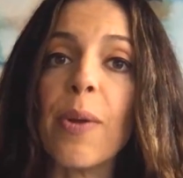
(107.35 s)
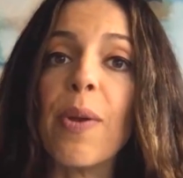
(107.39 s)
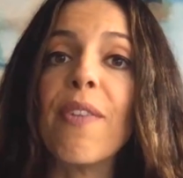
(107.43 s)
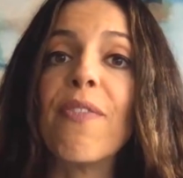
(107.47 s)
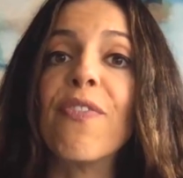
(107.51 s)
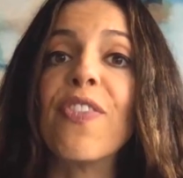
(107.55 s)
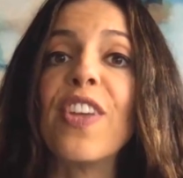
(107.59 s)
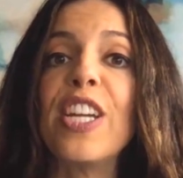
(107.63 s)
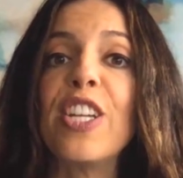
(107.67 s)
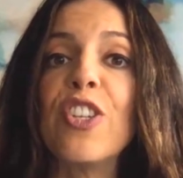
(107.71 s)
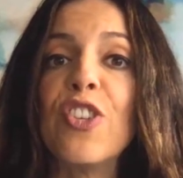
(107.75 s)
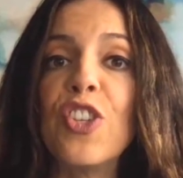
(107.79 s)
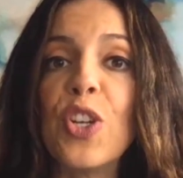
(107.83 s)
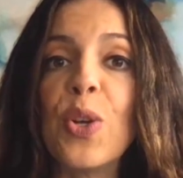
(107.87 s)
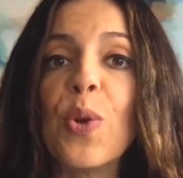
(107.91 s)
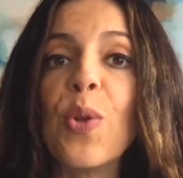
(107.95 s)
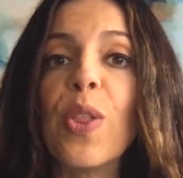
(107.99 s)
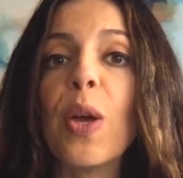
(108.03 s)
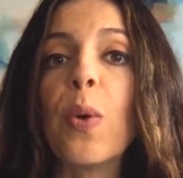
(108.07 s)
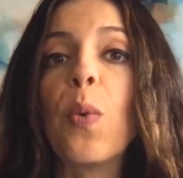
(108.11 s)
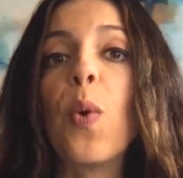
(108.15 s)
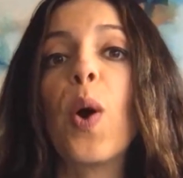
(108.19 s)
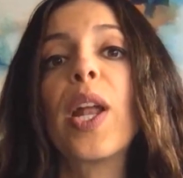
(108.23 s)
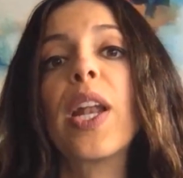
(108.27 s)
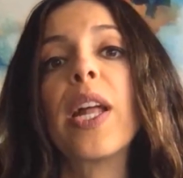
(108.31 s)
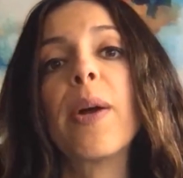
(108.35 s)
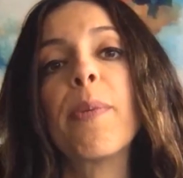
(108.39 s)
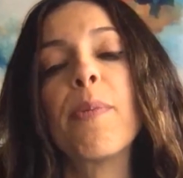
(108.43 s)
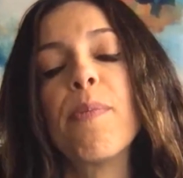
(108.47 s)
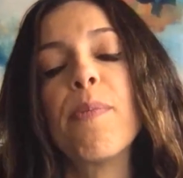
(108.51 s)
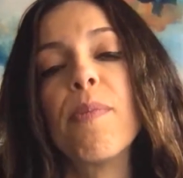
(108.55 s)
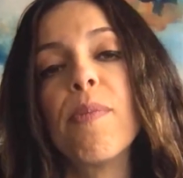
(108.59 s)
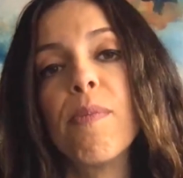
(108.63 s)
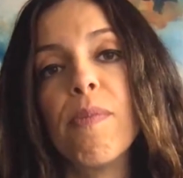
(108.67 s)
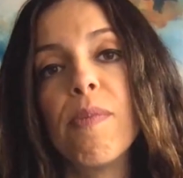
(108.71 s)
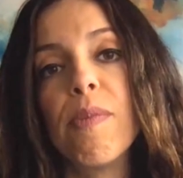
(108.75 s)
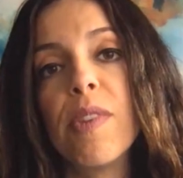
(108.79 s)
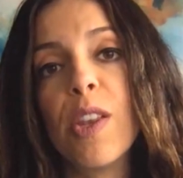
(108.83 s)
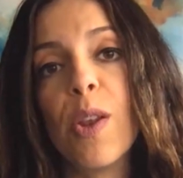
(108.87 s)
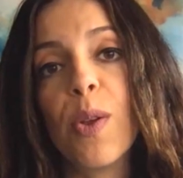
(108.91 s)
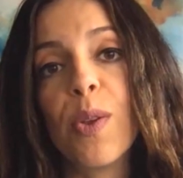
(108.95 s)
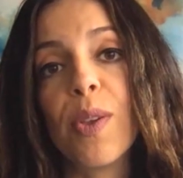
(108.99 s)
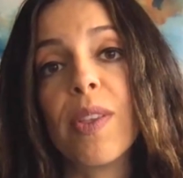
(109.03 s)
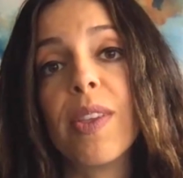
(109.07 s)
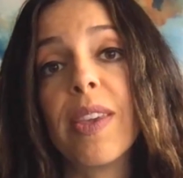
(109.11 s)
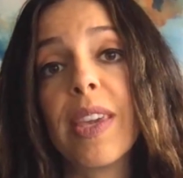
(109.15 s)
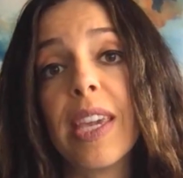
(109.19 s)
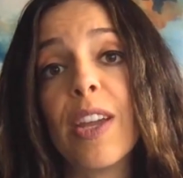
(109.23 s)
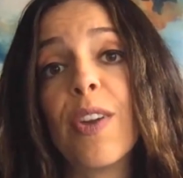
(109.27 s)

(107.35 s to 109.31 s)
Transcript: I mean, if they do, they want to, you know,